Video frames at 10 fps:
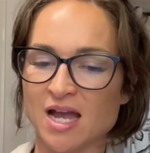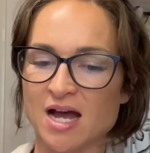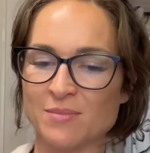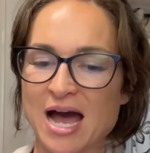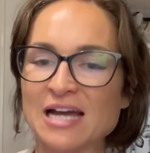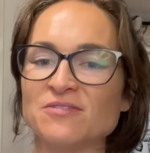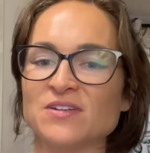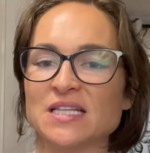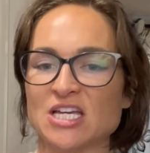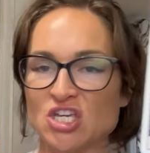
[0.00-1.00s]
I
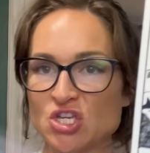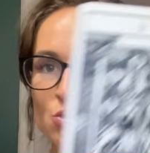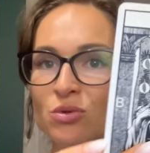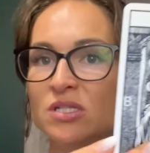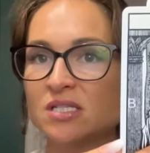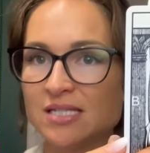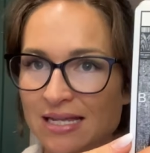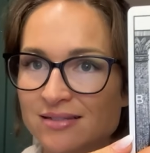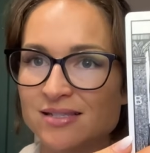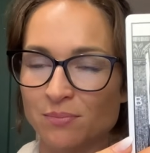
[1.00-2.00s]
feel like you
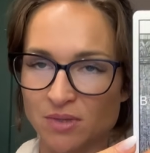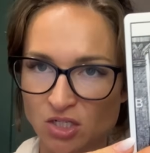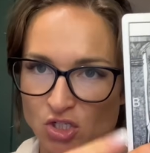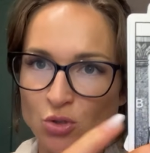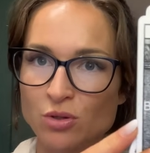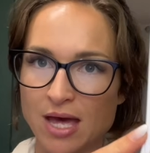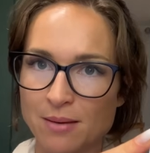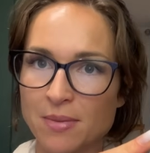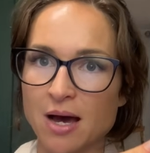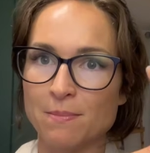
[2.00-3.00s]
said something to
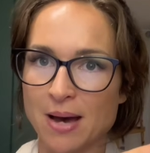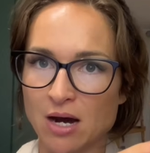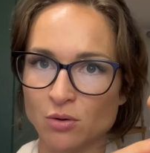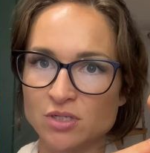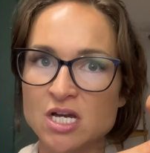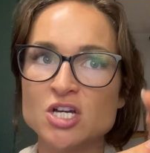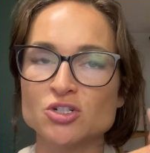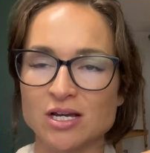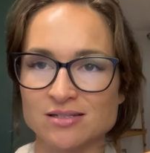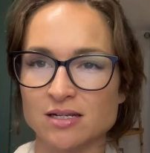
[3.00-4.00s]
them about
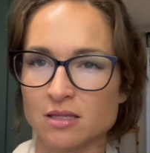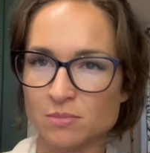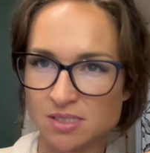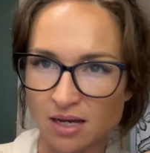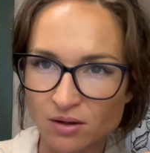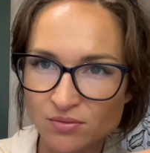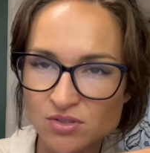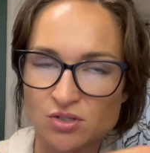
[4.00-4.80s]
trusting themselves,